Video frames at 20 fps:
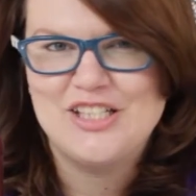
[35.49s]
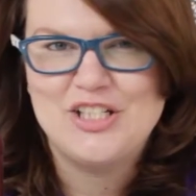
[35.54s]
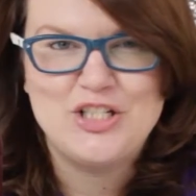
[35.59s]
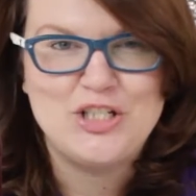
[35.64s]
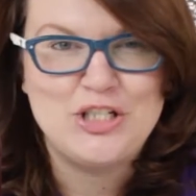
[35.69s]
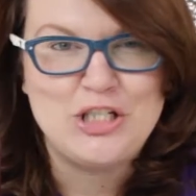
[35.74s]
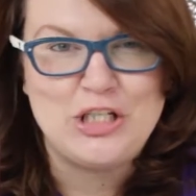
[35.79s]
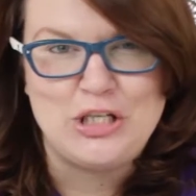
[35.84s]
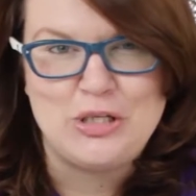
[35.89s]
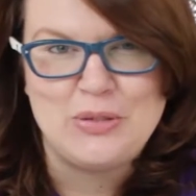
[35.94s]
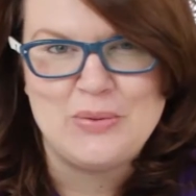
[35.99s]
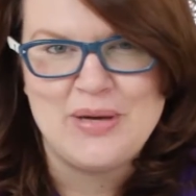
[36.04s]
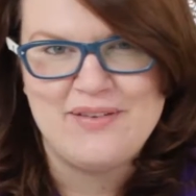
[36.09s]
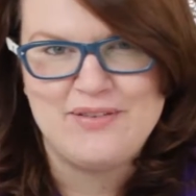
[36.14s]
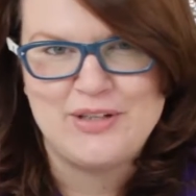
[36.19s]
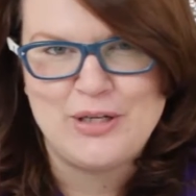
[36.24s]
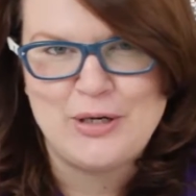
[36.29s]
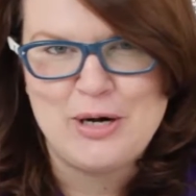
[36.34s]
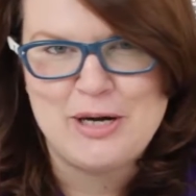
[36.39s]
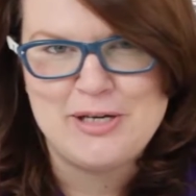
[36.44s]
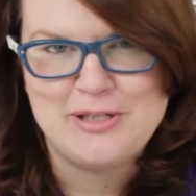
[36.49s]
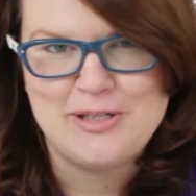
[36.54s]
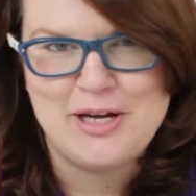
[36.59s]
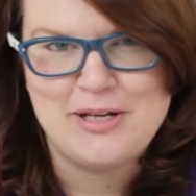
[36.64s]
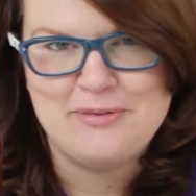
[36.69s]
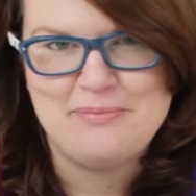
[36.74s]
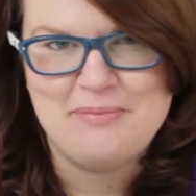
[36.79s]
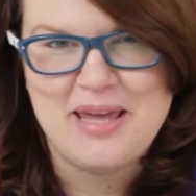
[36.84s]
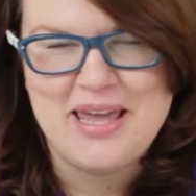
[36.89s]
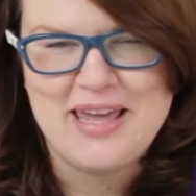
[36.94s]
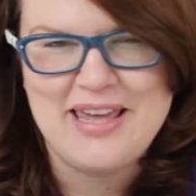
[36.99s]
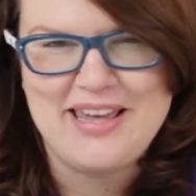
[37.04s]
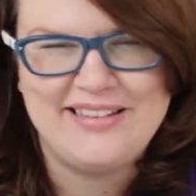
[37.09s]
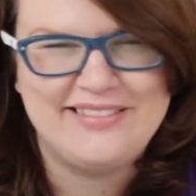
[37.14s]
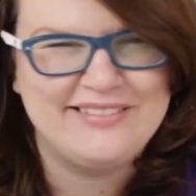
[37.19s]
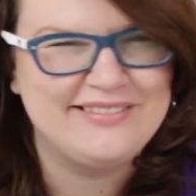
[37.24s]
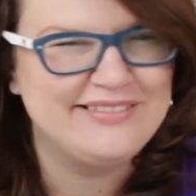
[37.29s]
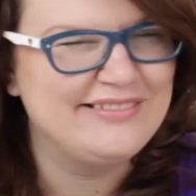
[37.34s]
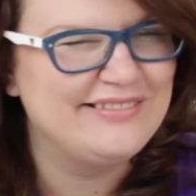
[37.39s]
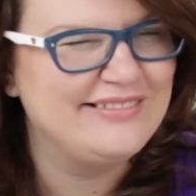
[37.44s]
Do you have a crush on
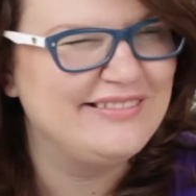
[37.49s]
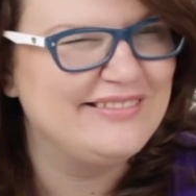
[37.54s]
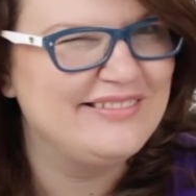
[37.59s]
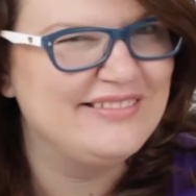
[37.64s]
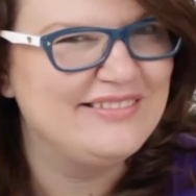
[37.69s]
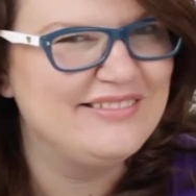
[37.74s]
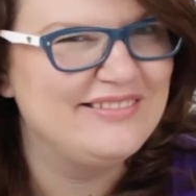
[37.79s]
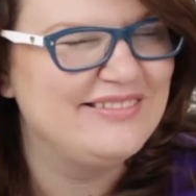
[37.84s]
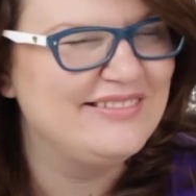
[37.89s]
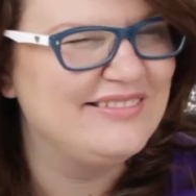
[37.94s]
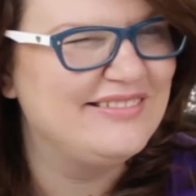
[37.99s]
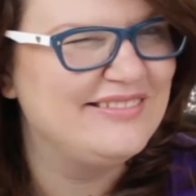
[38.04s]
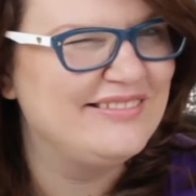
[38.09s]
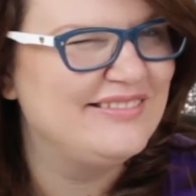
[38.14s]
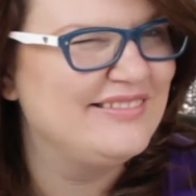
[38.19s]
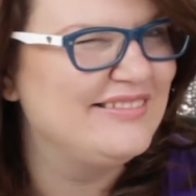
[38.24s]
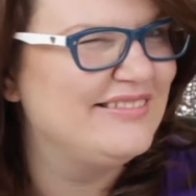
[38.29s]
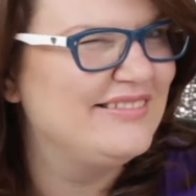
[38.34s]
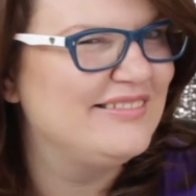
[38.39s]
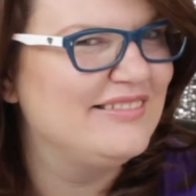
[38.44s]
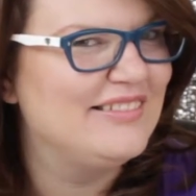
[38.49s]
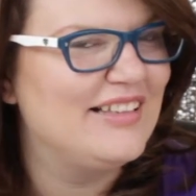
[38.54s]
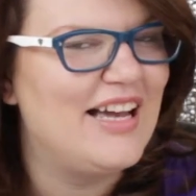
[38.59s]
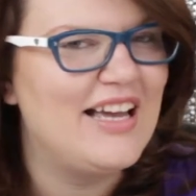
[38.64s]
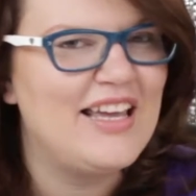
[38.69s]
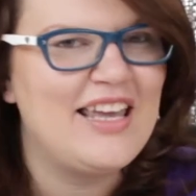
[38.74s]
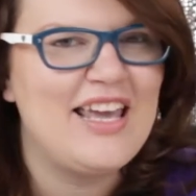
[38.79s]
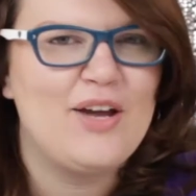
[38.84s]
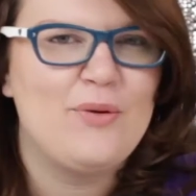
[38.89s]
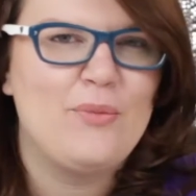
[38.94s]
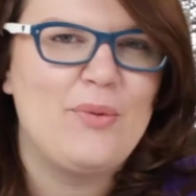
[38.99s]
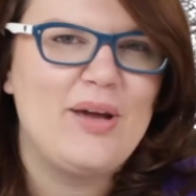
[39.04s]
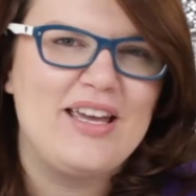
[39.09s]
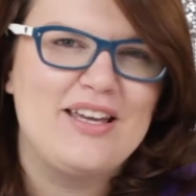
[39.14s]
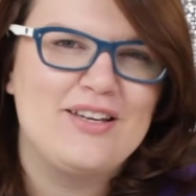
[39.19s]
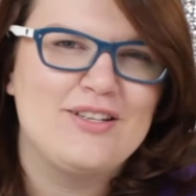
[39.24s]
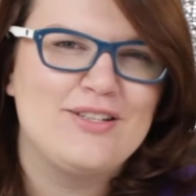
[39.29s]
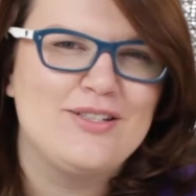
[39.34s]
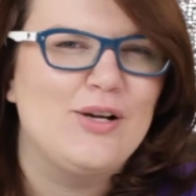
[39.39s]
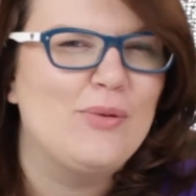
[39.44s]
me? I can't
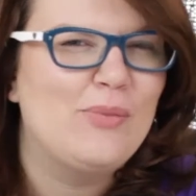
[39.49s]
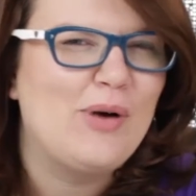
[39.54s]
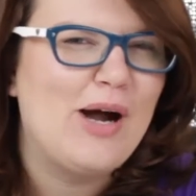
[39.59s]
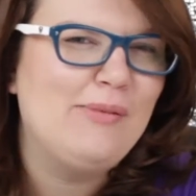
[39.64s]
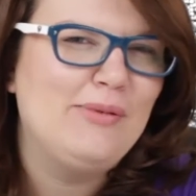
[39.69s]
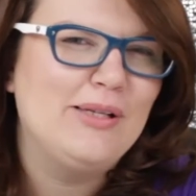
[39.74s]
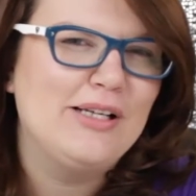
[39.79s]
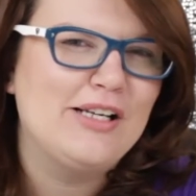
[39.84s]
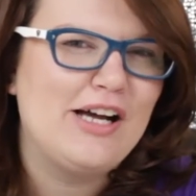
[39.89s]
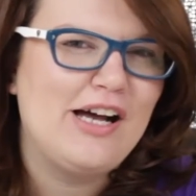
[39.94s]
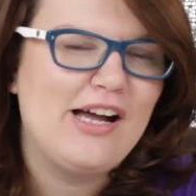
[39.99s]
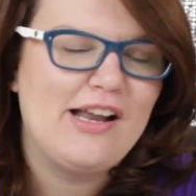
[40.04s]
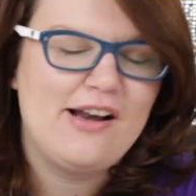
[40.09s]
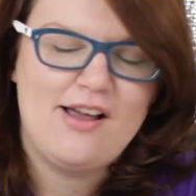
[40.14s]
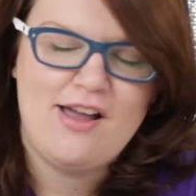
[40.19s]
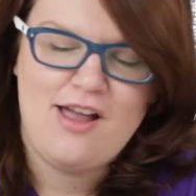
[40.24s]
wink, so probably not.